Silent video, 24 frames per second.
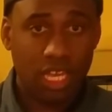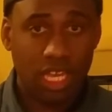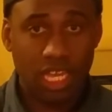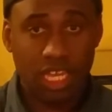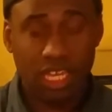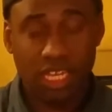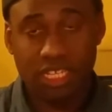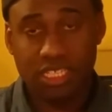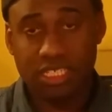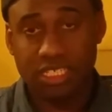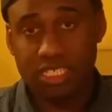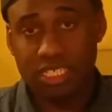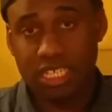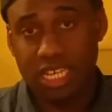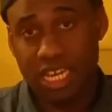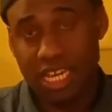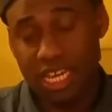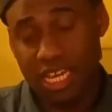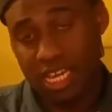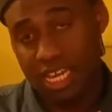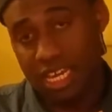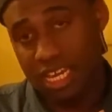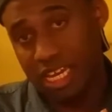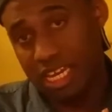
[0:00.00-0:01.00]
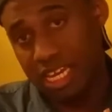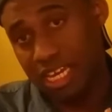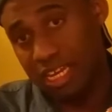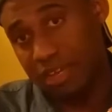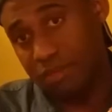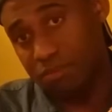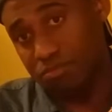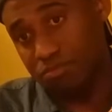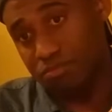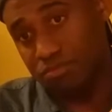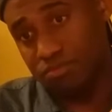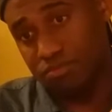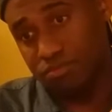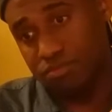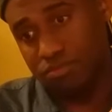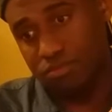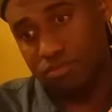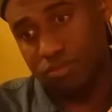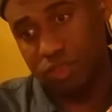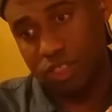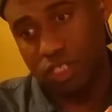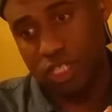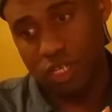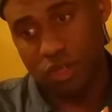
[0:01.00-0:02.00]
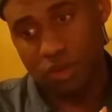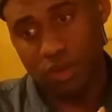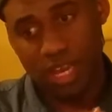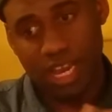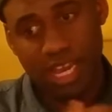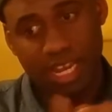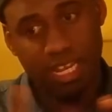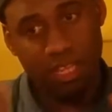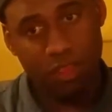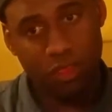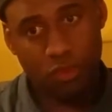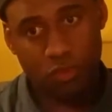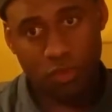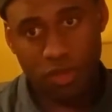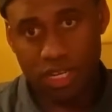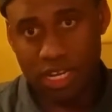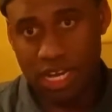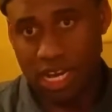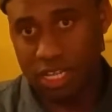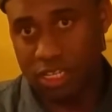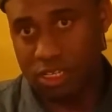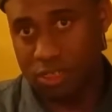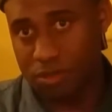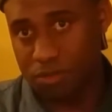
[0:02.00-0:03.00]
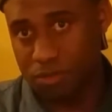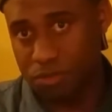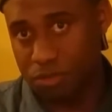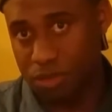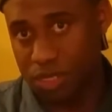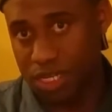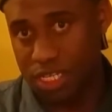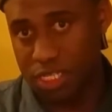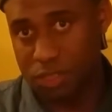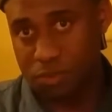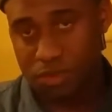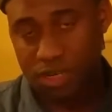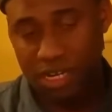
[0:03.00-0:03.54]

is a $83 piece,